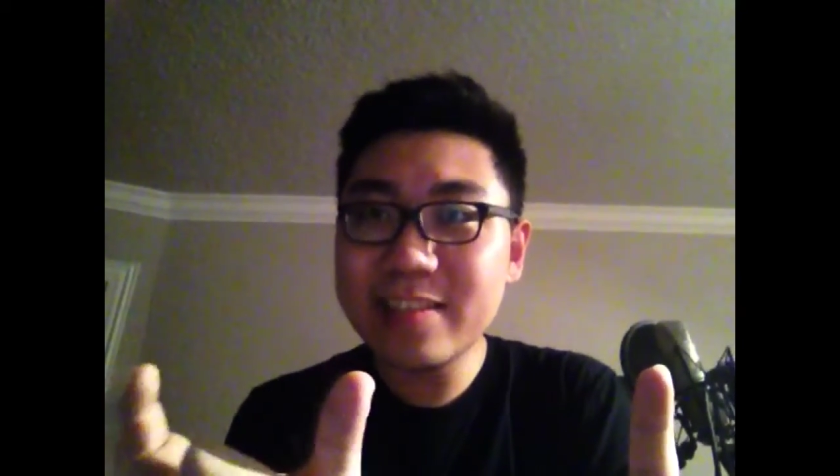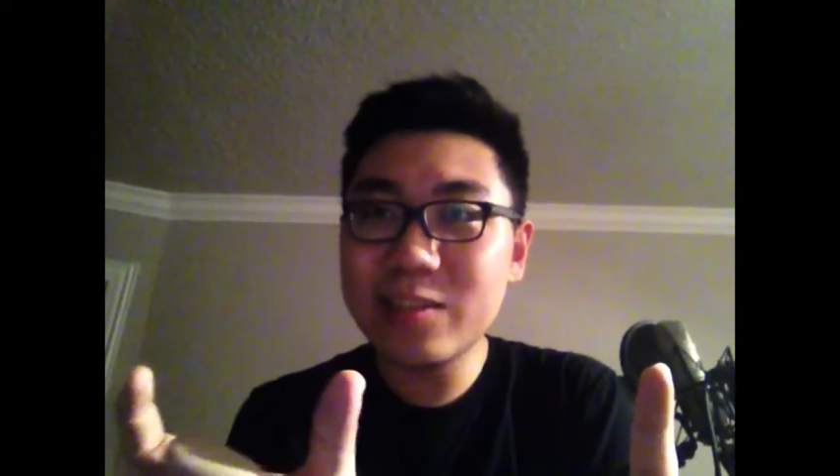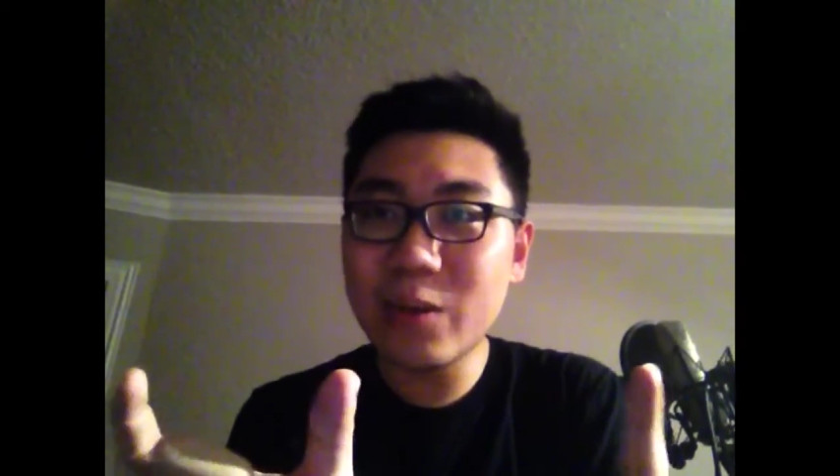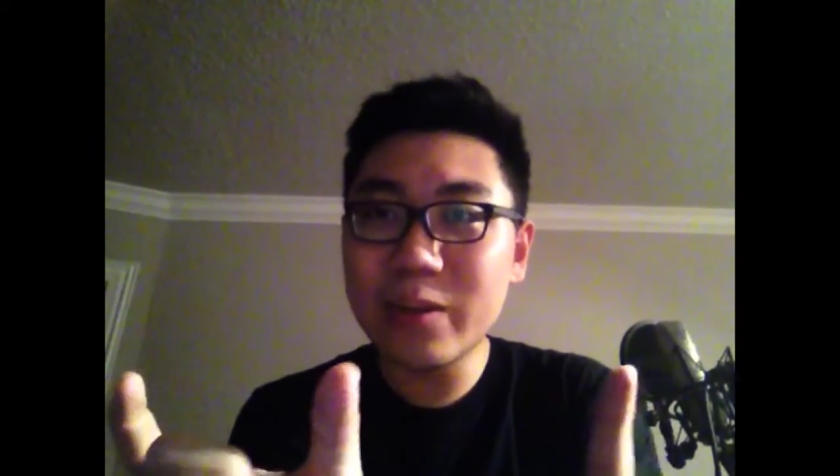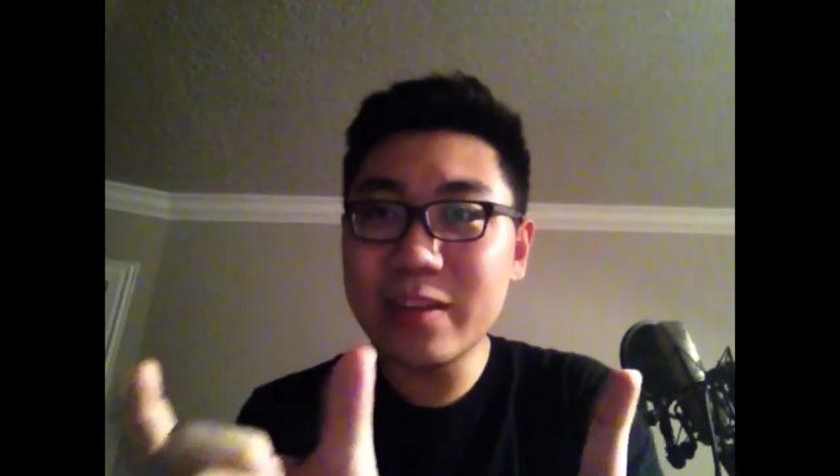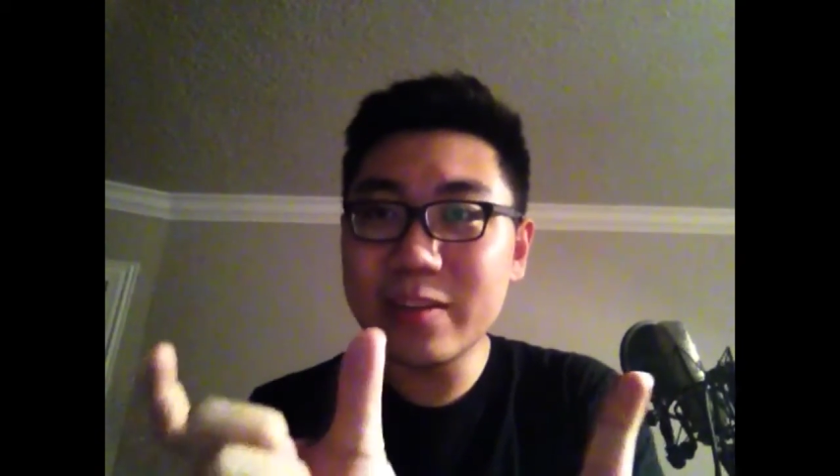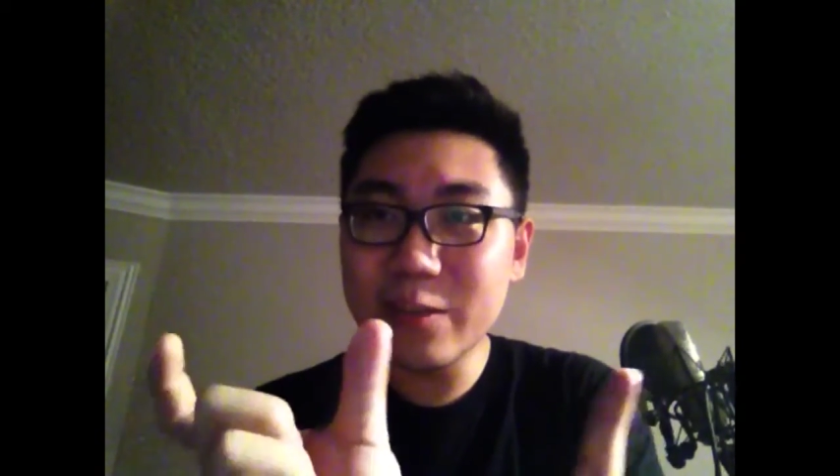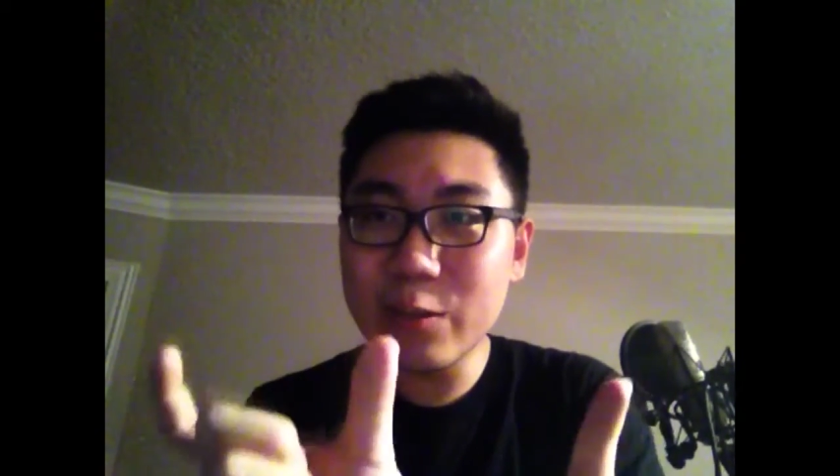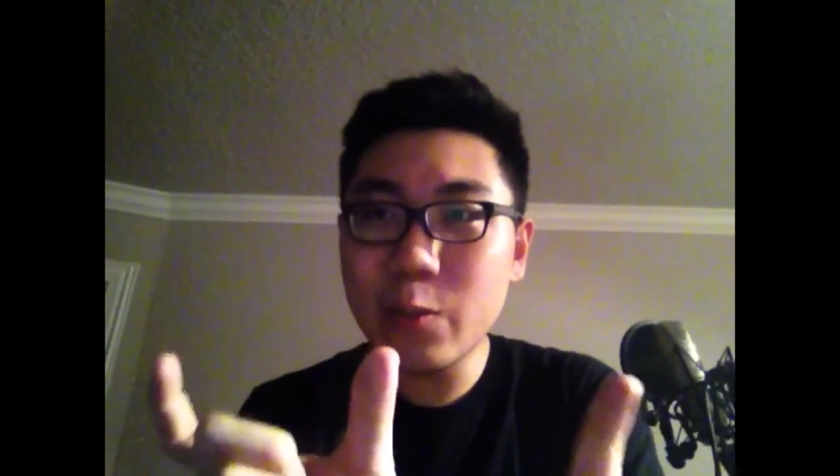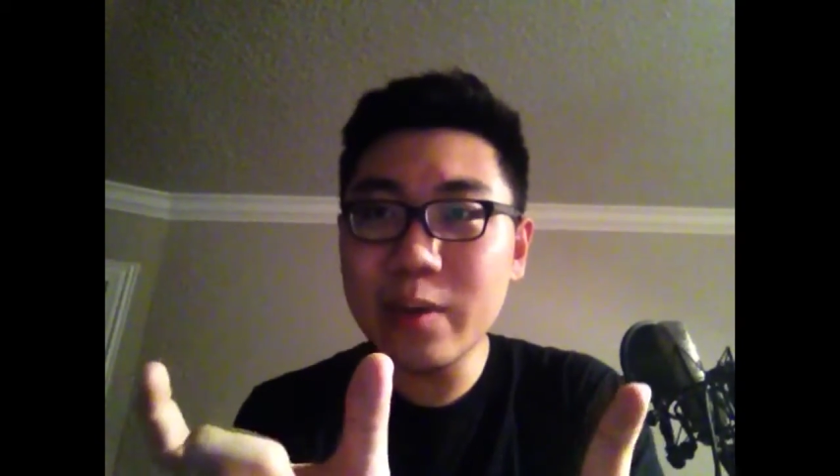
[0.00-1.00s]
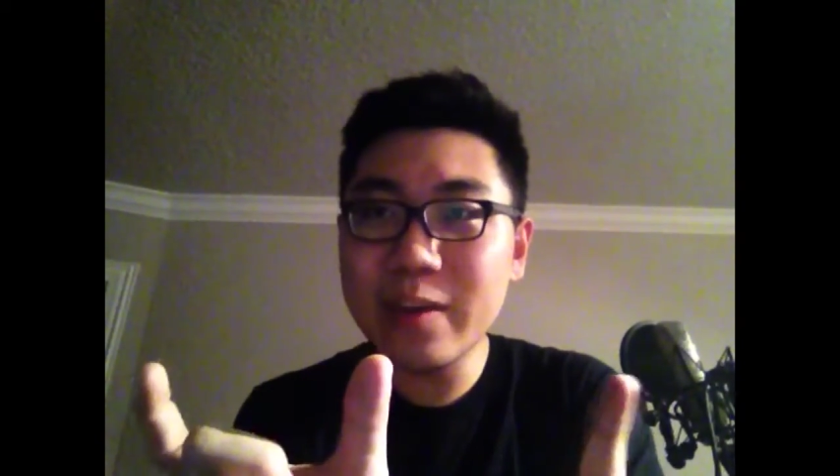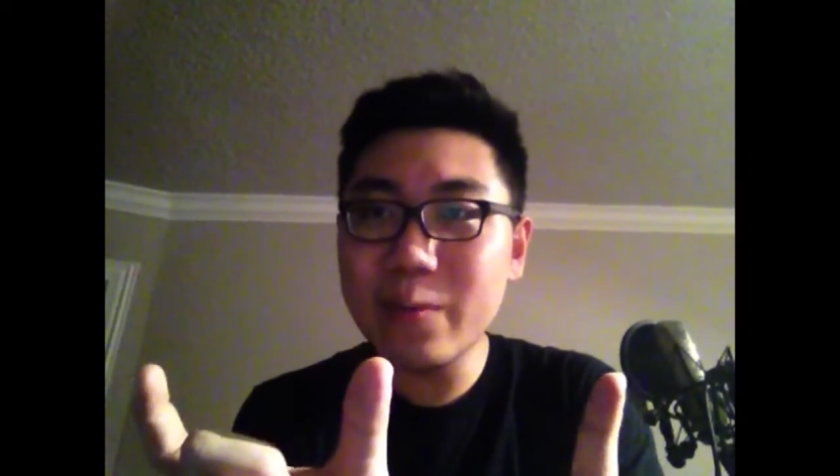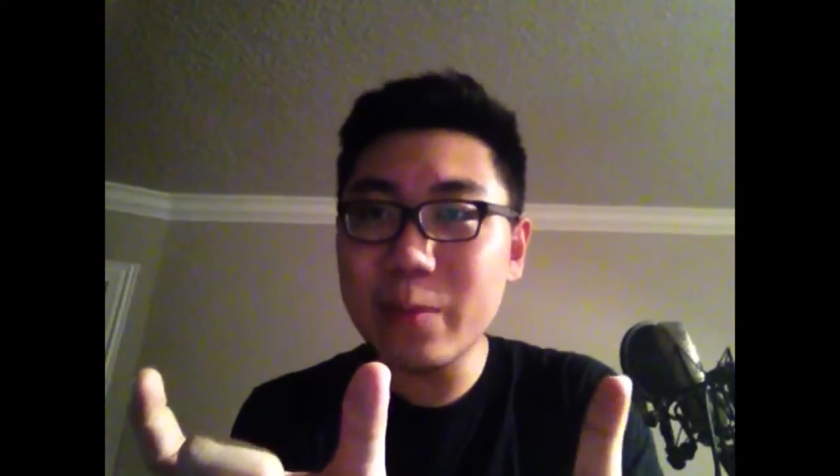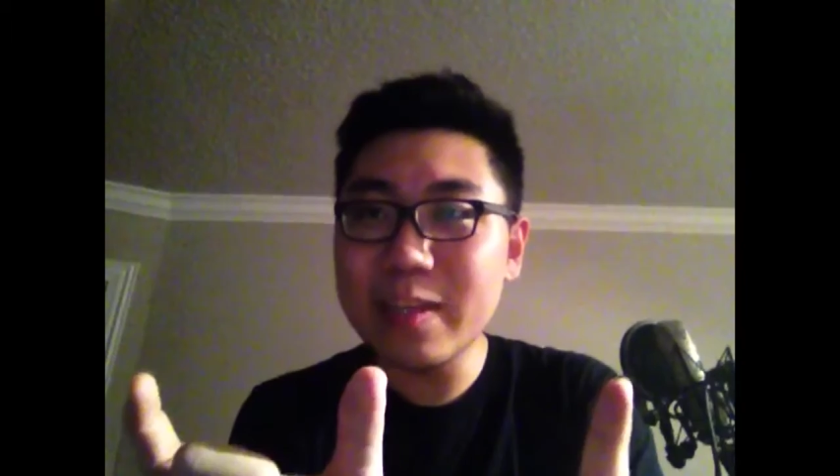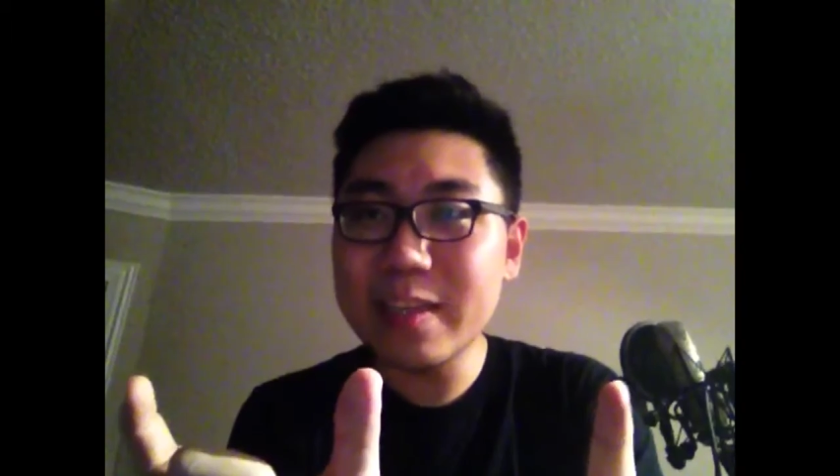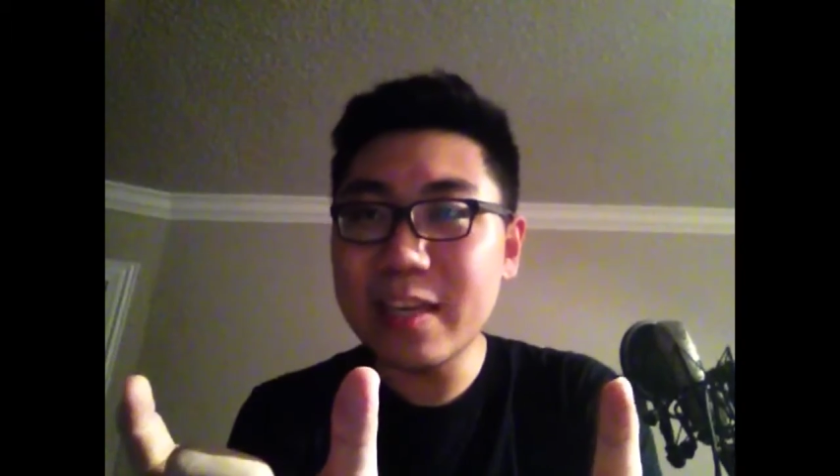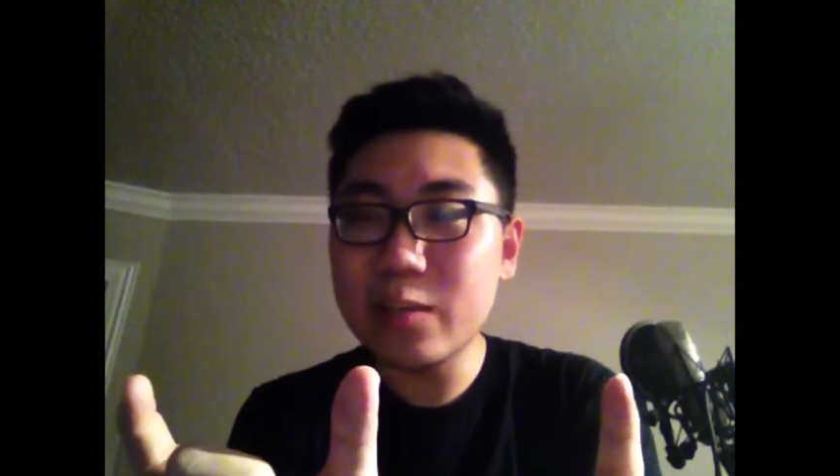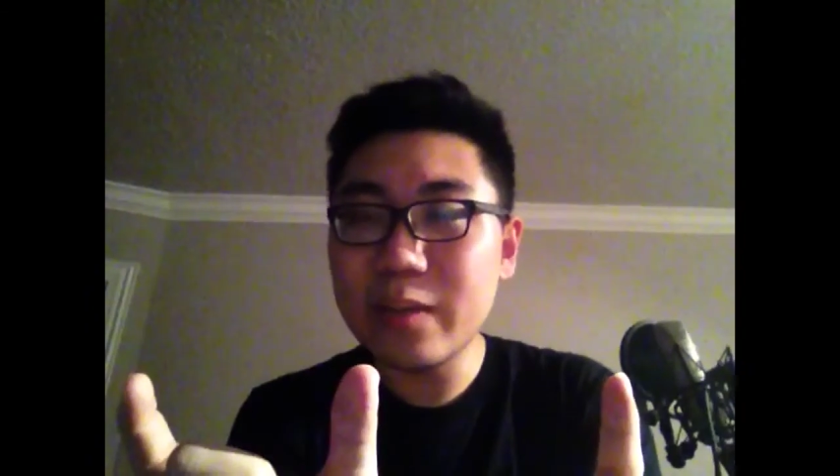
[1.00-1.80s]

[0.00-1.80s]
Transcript: So there are three different playstyles.